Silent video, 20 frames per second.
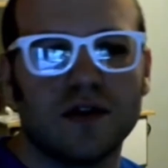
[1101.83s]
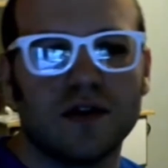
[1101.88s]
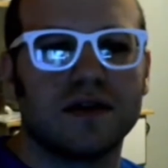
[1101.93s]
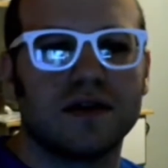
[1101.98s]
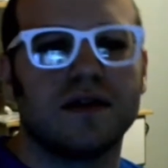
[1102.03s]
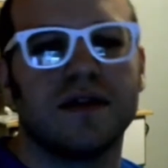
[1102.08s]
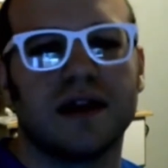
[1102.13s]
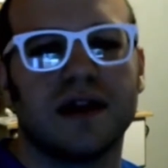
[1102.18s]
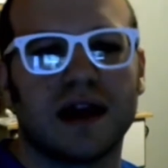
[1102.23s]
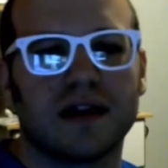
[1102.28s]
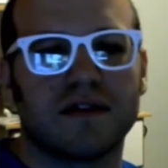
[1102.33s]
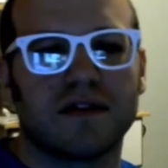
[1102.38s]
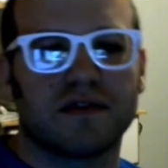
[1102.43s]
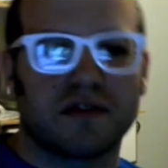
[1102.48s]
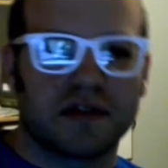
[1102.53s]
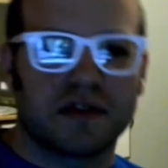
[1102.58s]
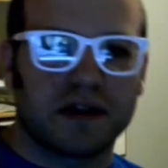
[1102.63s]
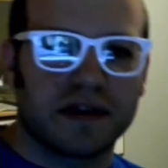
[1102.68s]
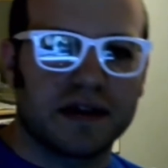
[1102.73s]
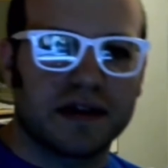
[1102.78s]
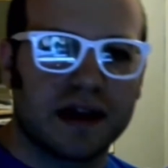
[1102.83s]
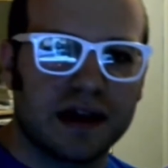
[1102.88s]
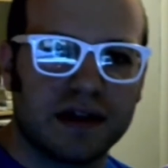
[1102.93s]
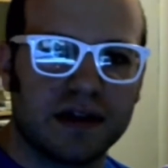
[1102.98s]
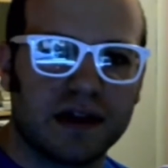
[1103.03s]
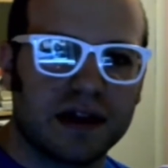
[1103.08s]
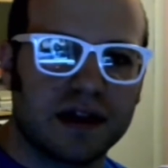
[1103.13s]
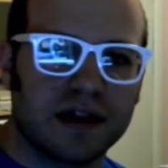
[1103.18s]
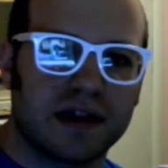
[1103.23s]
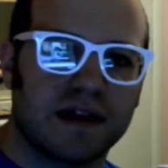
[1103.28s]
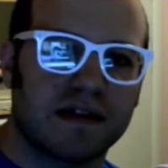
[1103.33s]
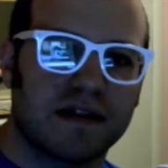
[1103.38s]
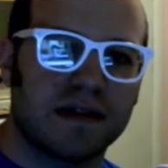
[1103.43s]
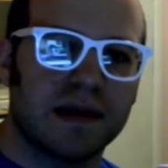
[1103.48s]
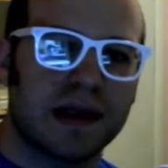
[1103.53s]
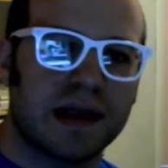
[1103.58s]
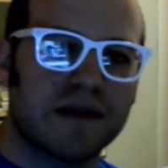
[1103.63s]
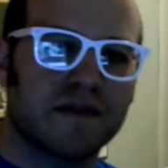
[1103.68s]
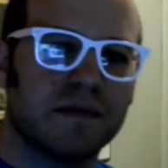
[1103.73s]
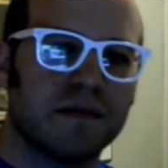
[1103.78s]
do that in Sword Art Online. It
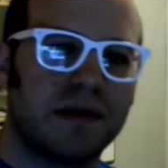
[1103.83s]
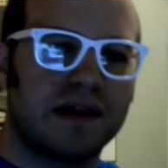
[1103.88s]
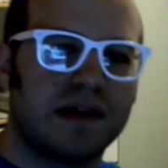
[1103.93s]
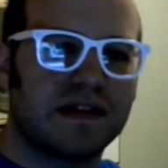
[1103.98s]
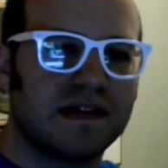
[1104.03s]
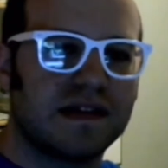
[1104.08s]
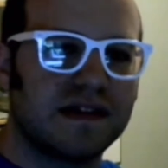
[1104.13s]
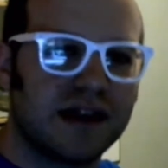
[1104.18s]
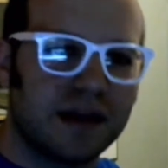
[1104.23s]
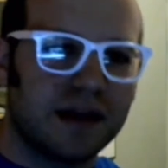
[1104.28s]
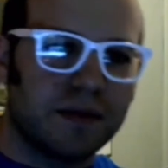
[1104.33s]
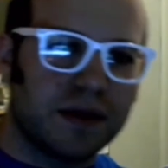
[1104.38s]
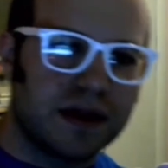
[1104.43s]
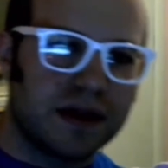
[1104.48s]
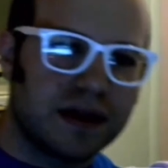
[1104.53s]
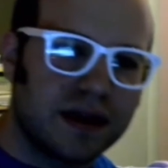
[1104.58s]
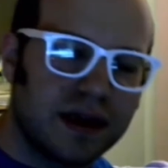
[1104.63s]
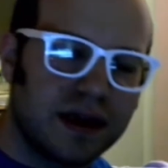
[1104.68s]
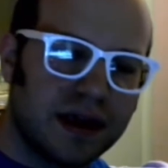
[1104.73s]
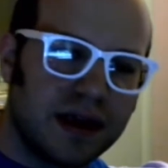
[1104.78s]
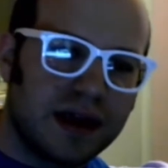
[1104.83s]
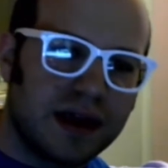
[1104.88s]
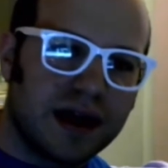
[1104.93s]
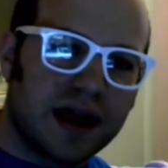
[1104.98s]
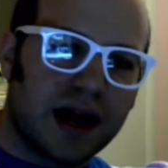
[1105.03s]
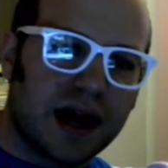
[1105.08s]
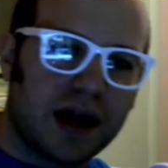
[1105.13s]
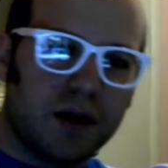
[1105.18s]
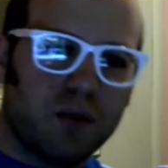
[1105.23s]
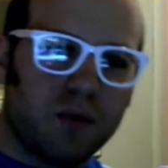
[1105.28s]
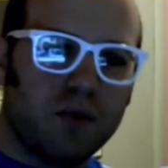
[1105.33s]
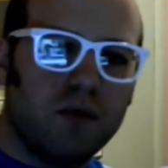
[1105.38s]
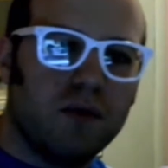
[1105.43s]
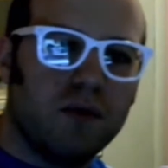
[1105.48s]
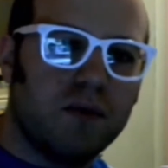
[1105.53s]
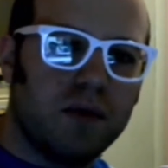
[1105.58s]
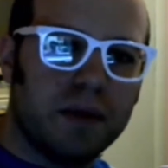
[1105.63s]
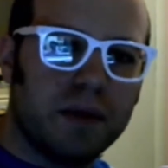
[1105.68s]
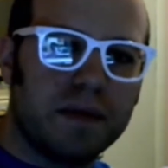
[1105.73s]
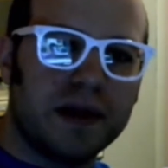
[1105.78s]
never mentions anyone kind of
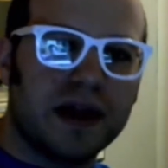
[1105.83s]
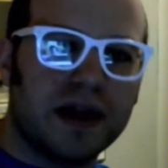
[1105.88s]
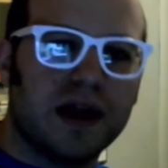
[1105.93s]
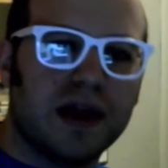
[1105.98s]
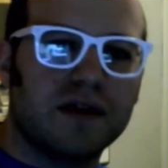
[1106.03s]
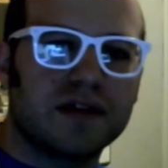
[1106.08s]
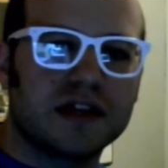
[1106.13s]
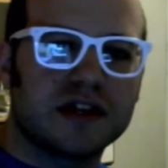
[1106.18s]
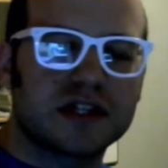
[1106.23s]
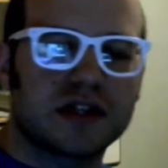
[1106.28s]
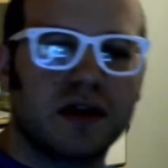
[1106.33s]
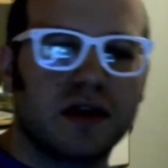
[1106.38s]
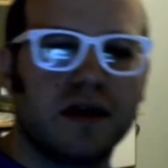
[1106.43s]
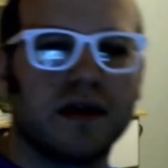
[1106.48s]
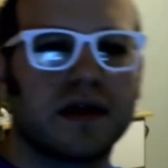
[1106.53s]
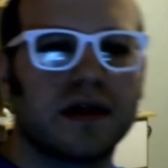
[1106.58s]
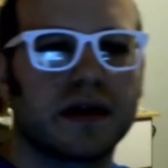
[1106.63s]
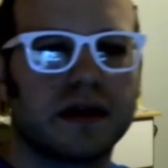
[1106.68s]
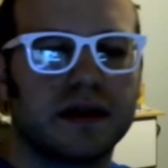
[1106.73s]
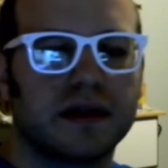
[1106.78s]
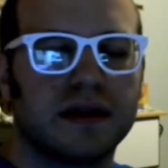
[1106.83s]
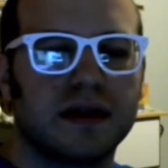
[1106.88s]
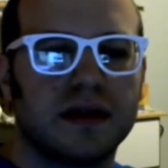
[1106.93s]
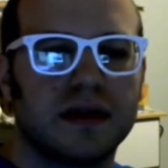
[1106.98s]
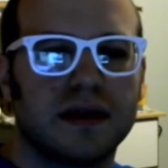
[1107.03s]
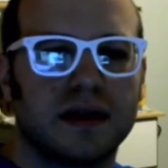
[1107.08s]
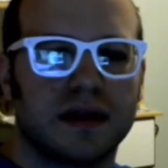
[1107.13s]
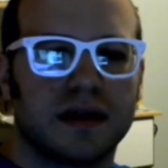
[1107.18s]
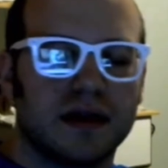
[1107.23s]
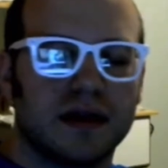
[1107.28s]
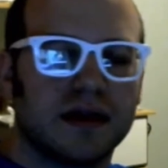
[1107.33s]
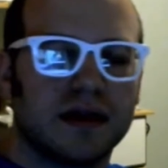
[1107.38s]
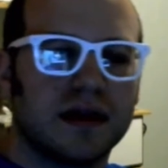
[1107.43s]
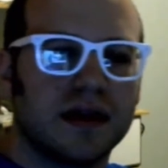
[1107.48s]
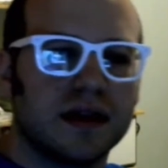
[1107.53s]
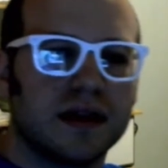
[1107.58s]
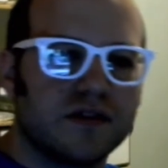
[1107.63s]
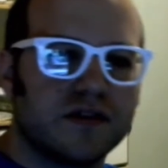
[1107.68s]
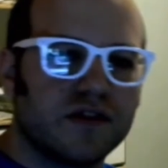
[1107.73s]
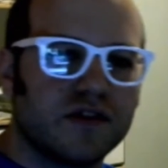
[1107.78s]
whipping out the schlong
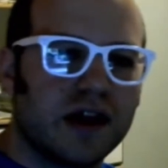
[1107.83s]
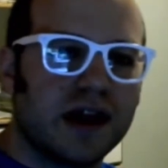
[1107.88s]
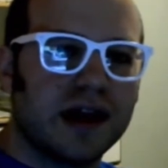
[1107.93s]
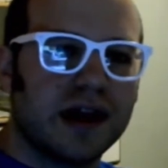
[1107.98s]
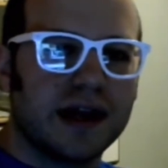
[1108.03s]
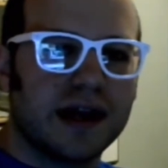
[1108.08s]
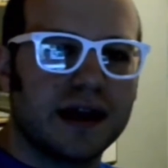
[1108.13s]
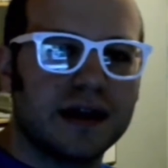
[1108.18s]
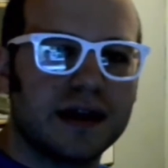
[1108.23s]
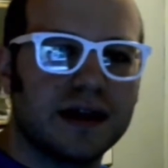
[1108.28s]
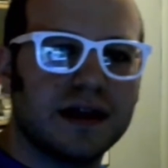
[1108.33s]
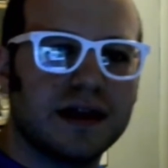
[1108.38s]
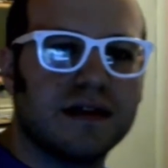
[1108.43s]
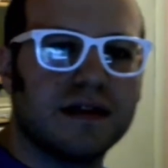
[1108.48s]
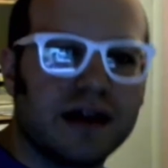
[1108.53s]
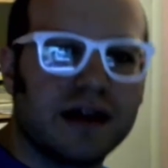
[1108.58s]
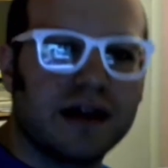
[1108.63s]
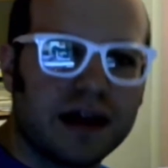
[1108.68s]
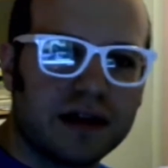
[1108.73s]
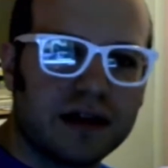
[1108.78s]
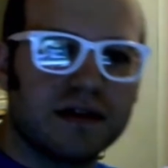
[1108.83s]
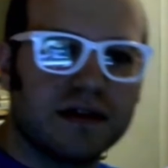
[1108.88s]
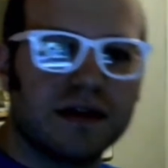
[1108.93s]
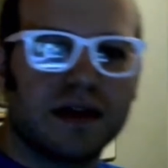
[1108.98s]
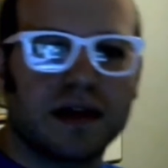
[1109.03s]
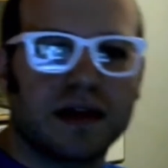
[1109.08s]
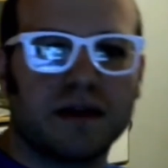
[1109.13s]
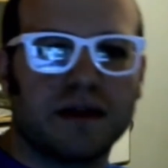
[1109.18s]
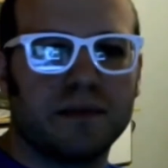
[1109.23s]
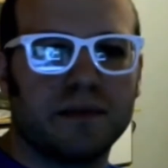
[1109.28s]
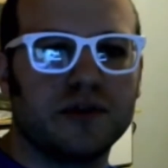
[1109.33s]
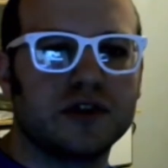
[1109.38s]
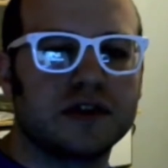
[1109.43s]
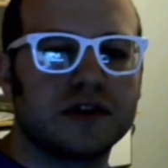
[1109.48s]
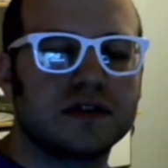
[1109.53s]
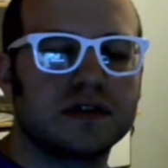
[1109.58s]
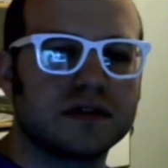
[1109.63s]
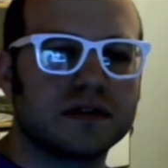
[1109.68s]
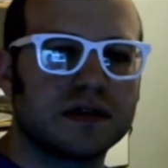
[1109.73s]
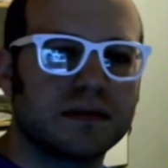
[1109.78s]
and draining it into a
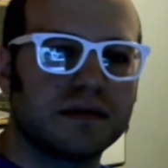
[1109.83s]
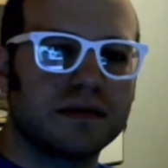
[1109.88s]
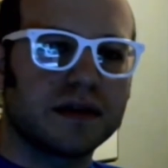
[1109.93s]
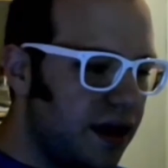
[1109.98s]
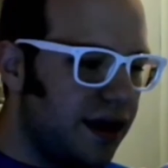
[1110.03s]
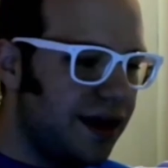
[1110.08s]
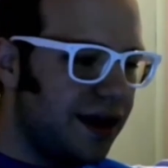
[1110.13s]
bush or something.